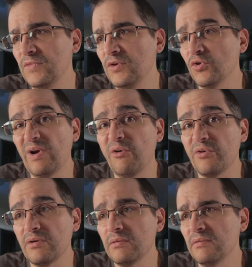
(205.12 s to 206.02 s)
your
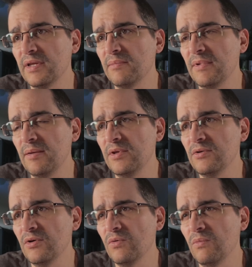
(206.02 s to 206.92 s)
router, then maybe
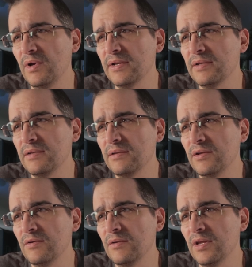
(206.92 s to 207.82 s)
you don't want,
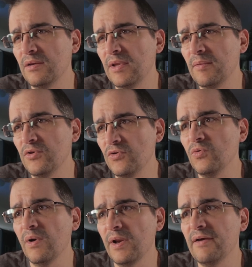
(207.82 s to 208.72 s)
then maybe you
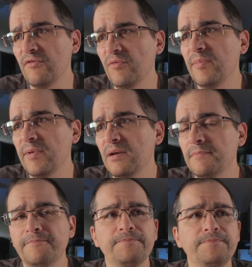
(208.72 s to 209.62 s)
do want to have a VPN.
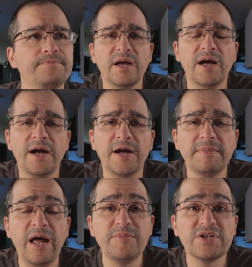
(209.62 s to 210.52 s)
Now
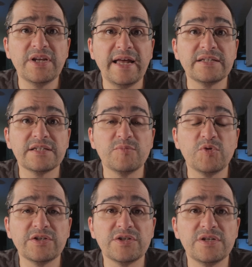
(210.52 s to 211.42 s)
I'm just going to ask some
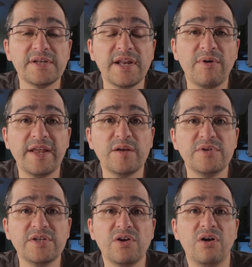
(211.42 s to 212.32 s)
questions that I
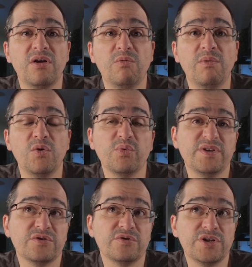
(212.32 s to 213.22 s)
randomly saw while
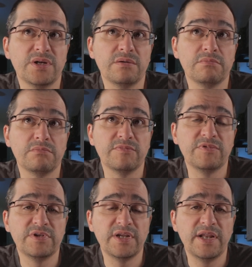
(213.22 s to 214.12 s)
researching
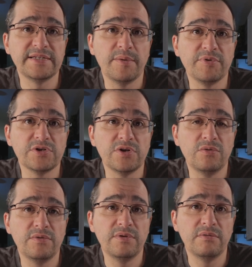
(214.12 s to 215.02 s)
today's
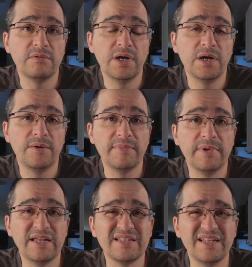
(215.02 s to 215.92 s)
episode
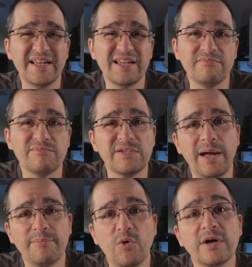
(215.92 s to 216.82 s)
as like
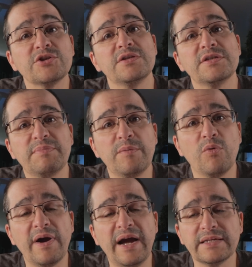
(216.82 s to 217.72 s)
top questions that people
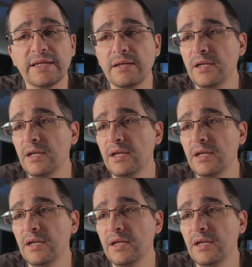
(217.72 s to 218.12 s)
were asking.